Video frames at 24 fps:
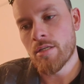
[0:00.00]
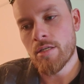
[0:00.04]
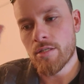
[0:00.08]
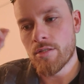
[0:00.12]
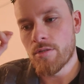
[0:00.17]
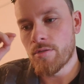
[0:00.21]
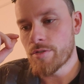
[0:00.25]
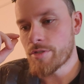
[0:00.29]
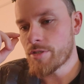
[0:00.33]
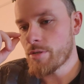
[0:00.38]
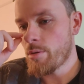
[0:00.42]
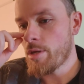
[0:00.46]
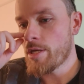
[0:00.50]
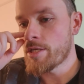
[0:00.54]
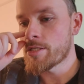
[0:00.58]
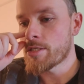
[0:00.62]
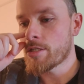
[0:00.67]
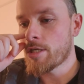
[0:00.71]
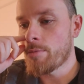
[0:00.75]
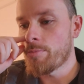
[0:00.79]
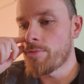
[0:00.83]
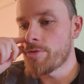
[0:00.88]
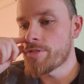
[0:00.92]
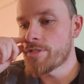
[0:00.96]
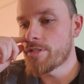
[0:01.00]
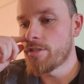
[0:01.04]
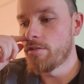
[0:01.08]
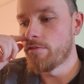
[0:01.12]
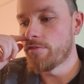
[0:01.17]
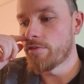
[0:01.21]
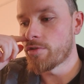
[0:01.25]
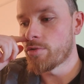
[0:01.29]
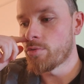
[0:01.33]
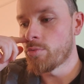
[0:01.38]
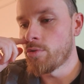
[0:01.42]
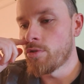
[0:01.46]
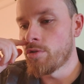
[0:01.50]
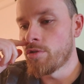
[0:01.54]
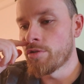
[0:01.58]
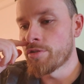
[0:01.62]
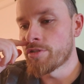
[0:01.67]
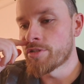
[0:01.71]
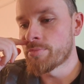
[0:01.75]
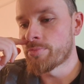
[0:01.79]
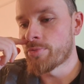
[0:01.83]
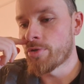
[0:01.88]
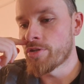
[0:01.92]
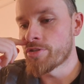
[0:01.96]
It also has a couple silver
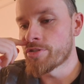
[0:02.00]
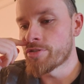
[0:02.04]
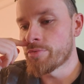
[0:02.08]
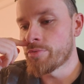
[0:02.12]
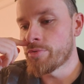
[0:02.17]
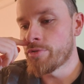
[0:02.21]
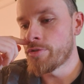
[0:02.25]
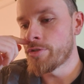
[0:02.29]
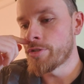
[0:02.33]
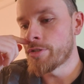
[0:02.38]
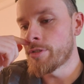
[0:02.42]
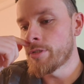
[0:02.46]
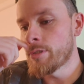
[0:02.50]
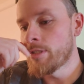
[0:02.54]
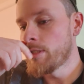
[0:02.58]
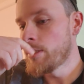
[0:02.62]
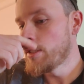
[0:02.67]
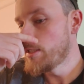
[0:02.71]
awards, a bronze award,